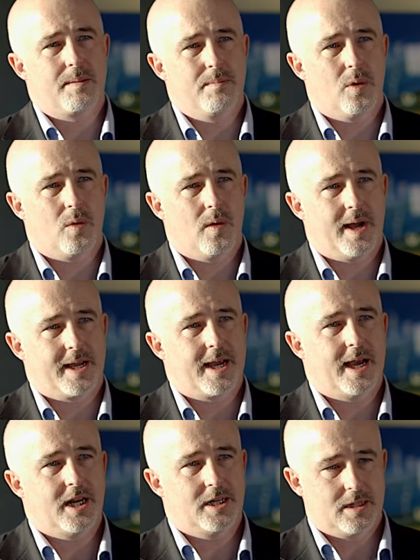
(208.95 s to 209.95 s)
more
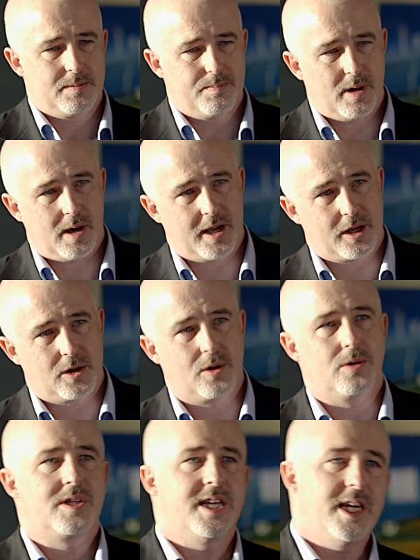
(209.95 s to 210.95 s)
engaged by
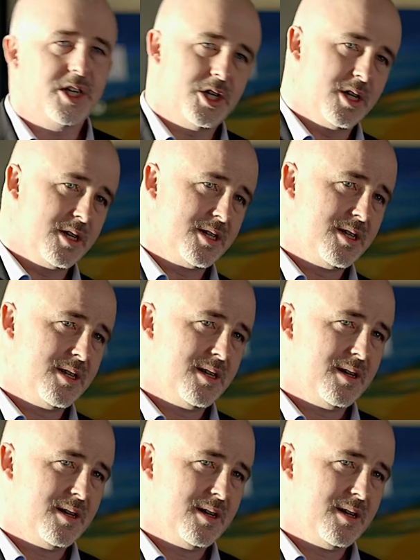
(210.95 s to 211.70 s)
good teachers